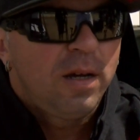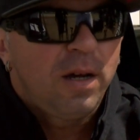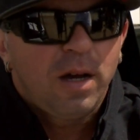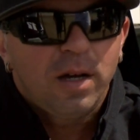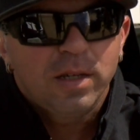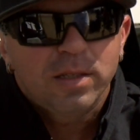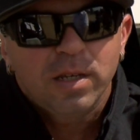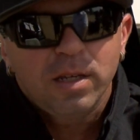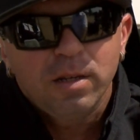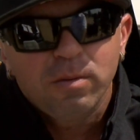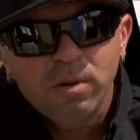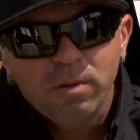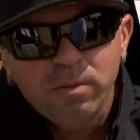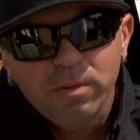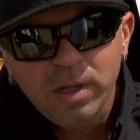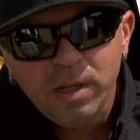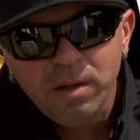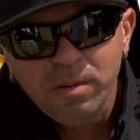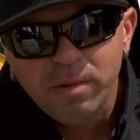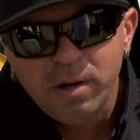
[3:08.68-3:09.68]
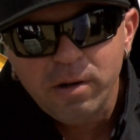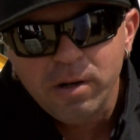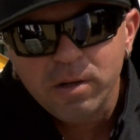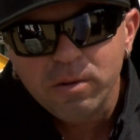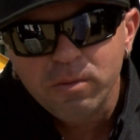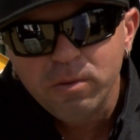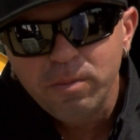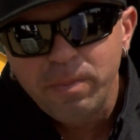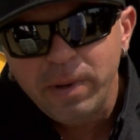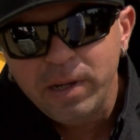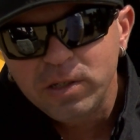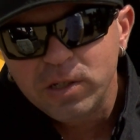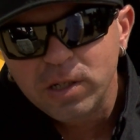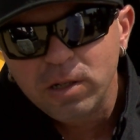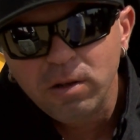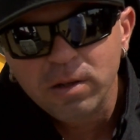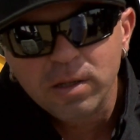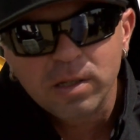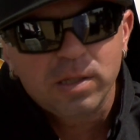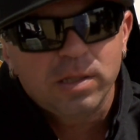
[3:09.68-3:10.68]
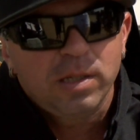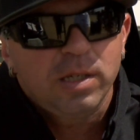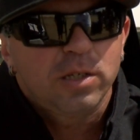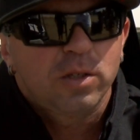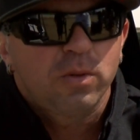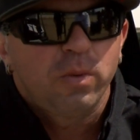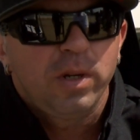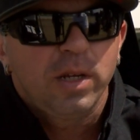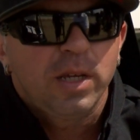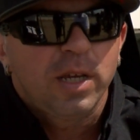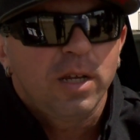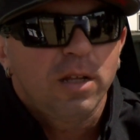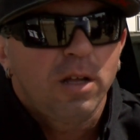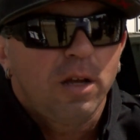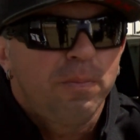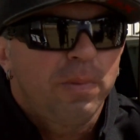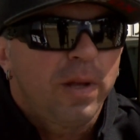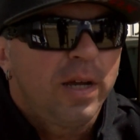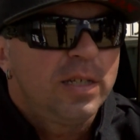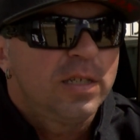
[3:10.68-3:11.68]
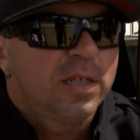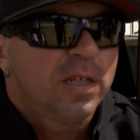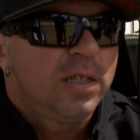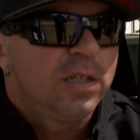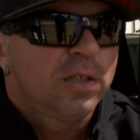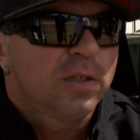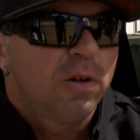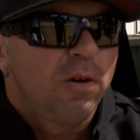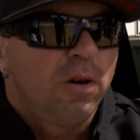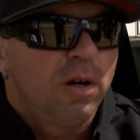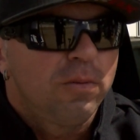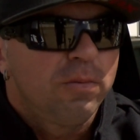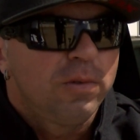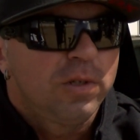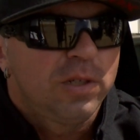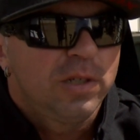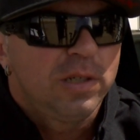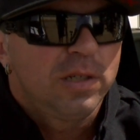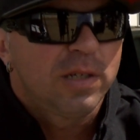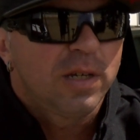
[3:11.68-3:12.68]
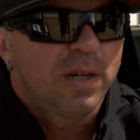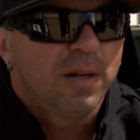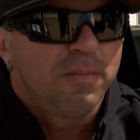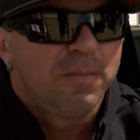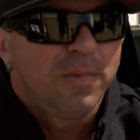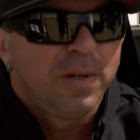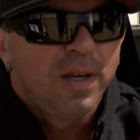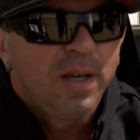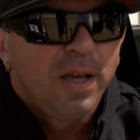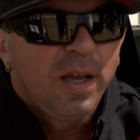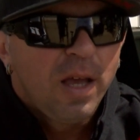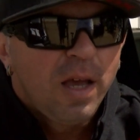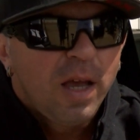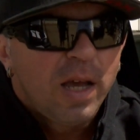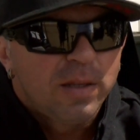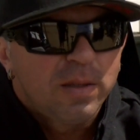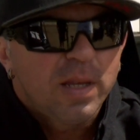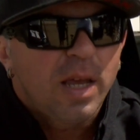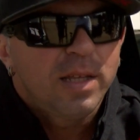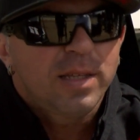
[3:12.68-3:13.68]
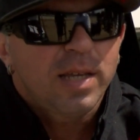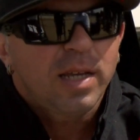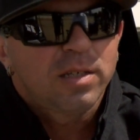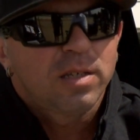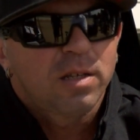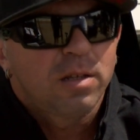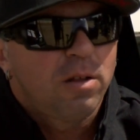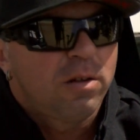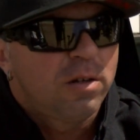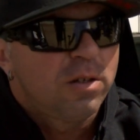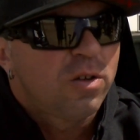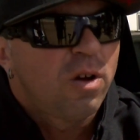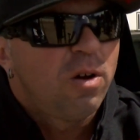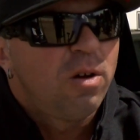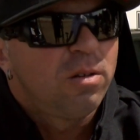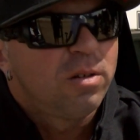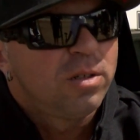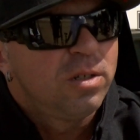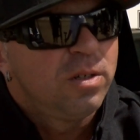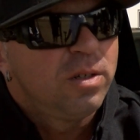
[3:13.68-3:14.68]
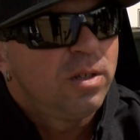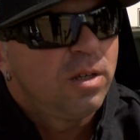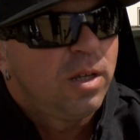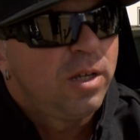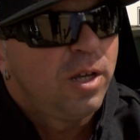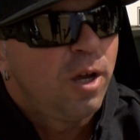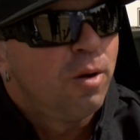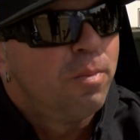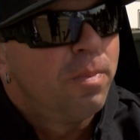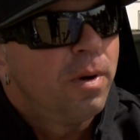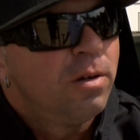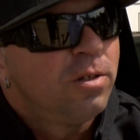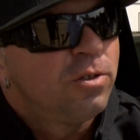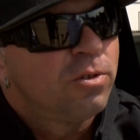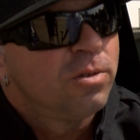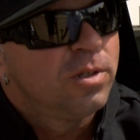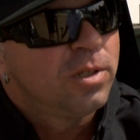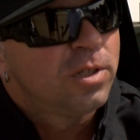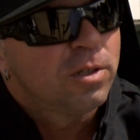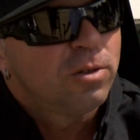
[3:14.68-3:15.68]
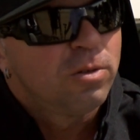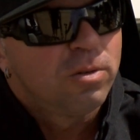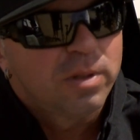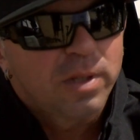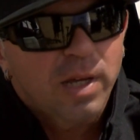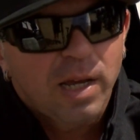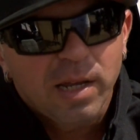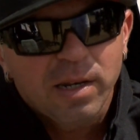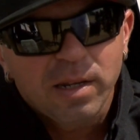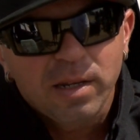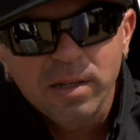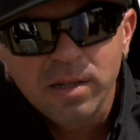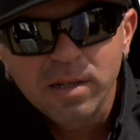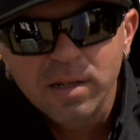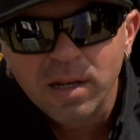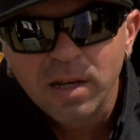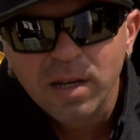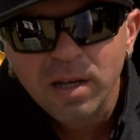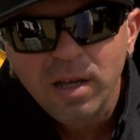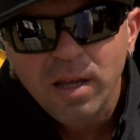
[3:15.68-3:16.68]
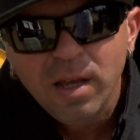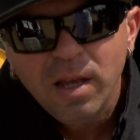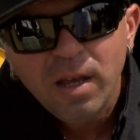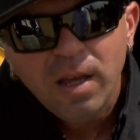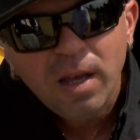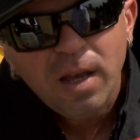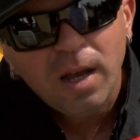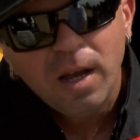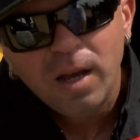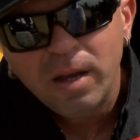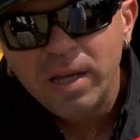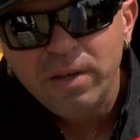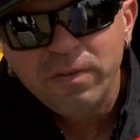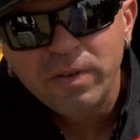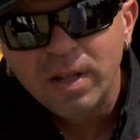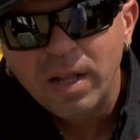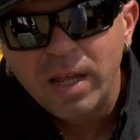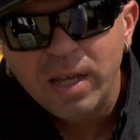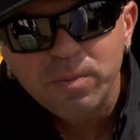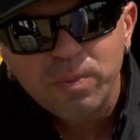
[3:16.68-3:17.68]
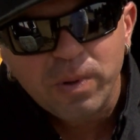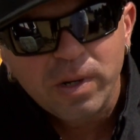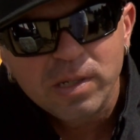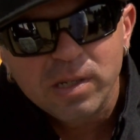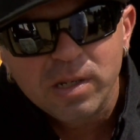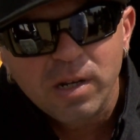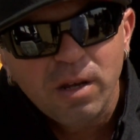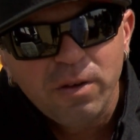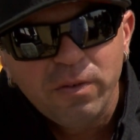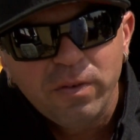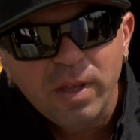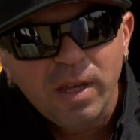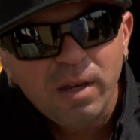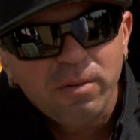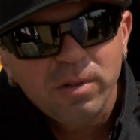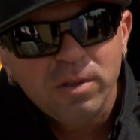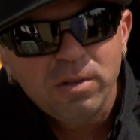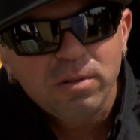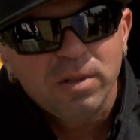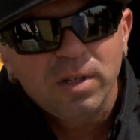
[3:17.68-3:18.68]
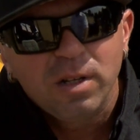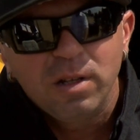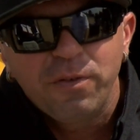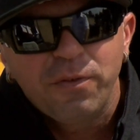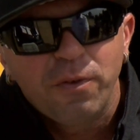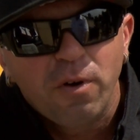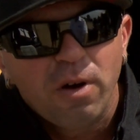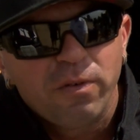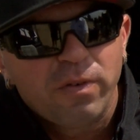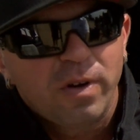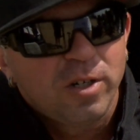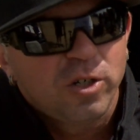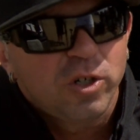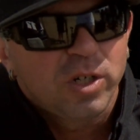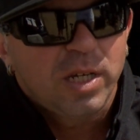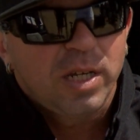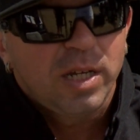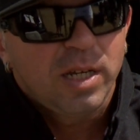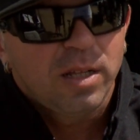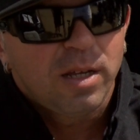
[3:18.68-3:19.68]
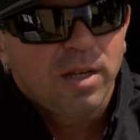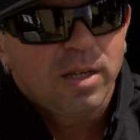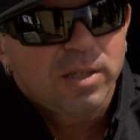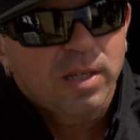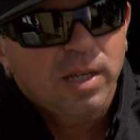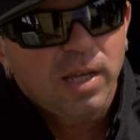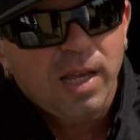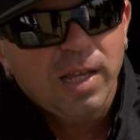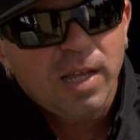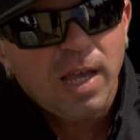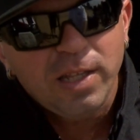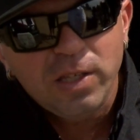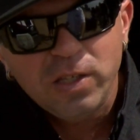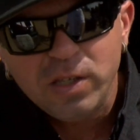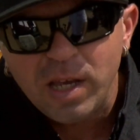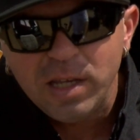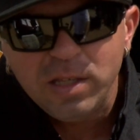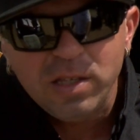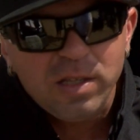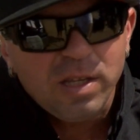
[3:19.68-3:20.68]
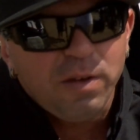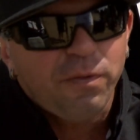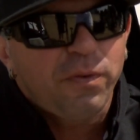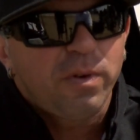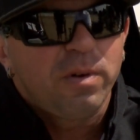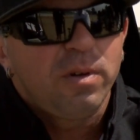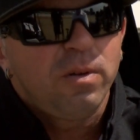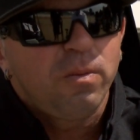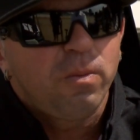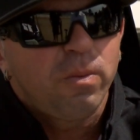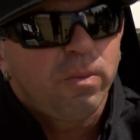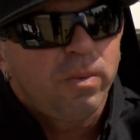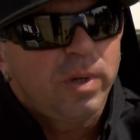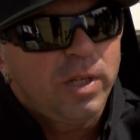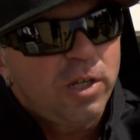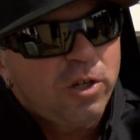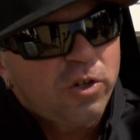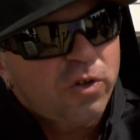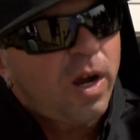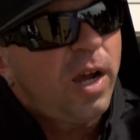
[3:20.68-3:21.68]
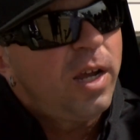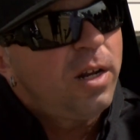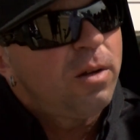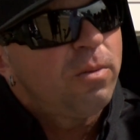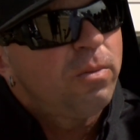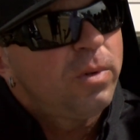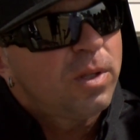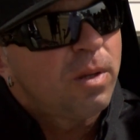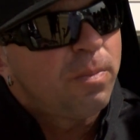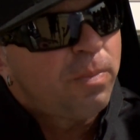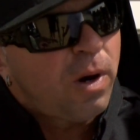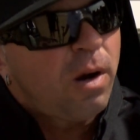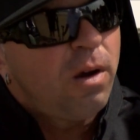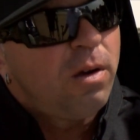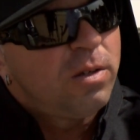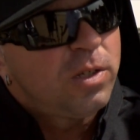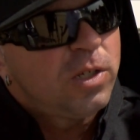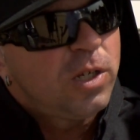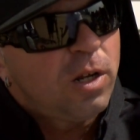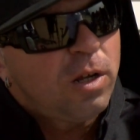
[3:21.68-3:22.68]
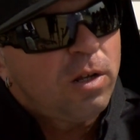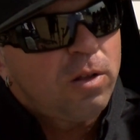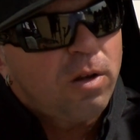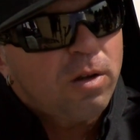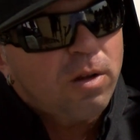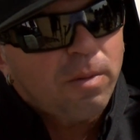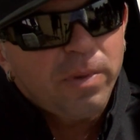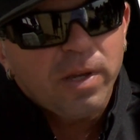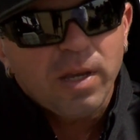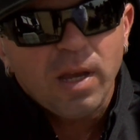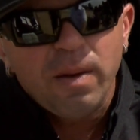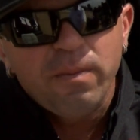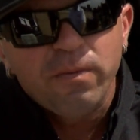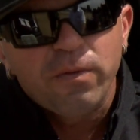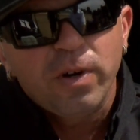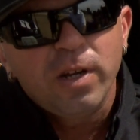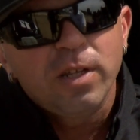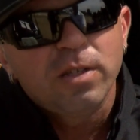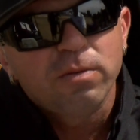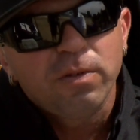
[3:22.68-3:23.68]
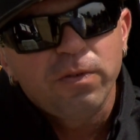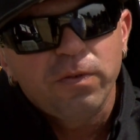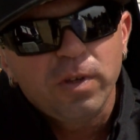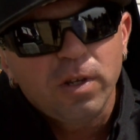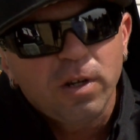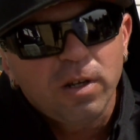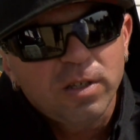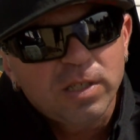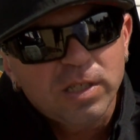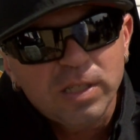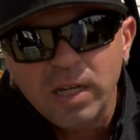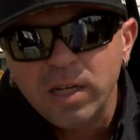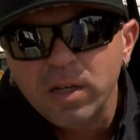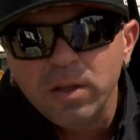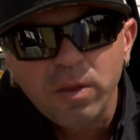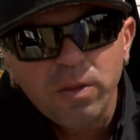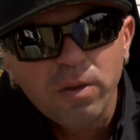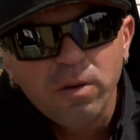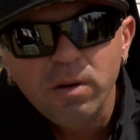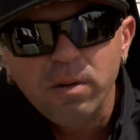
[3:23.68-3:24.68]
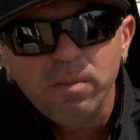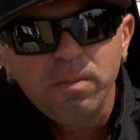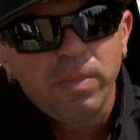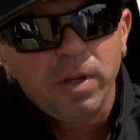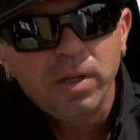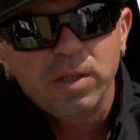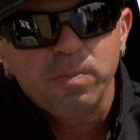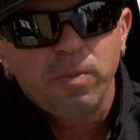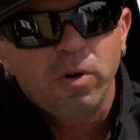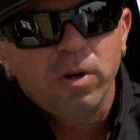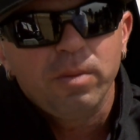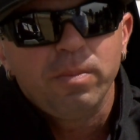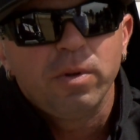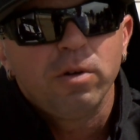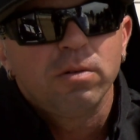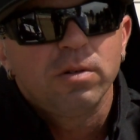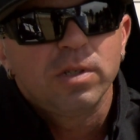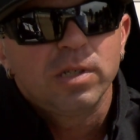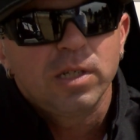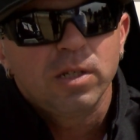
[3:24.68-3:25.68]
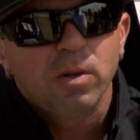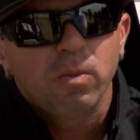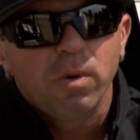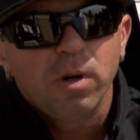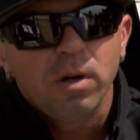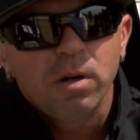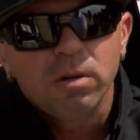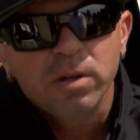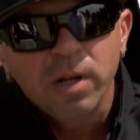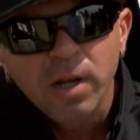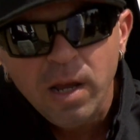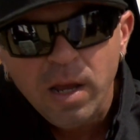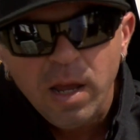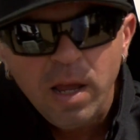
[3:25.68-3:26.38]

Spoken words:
I tell you what, in America we're benching like 6 20-kilo plates each side, which is it takes a lot of toll on your elbow joints and all that, and even leg pressing over there, we're doing nearly 500 kilos. It's different when you're training with the pros. Like I became friends with 2nd, 3rd best bodybuilders in the world,